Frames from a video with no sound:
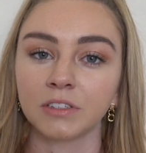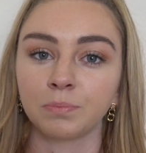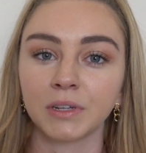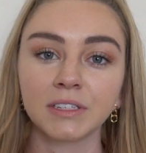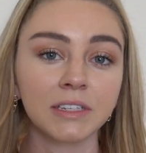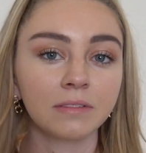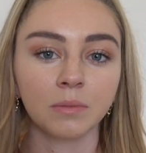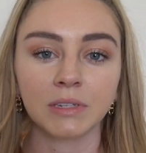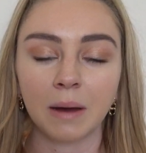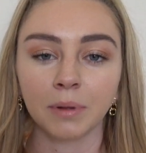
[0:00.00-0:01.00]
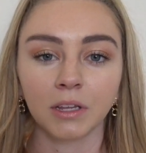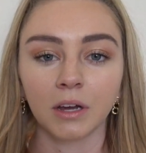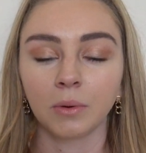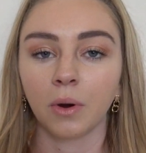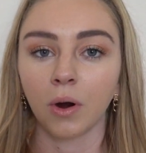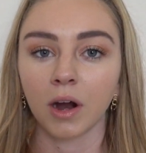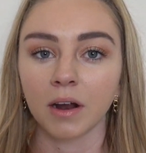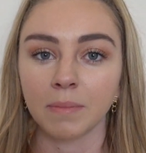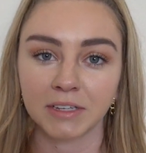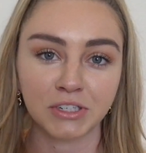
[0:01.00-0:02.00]
please leave them down below
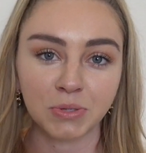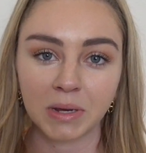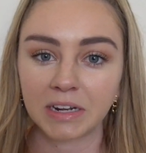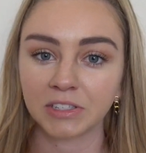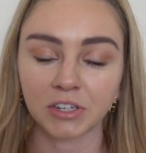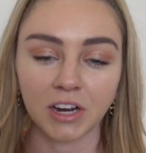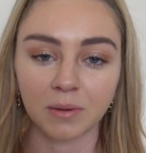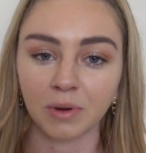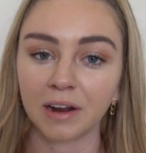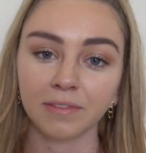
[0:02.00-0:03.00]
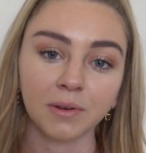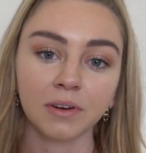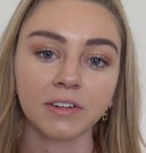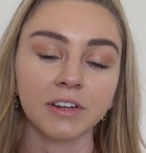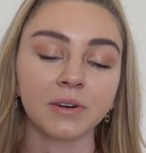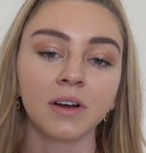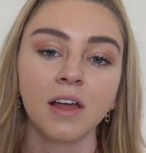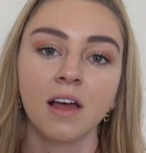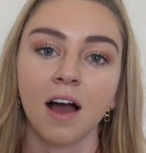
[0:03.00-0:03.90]
or message me on Instagram, whatever you want to do.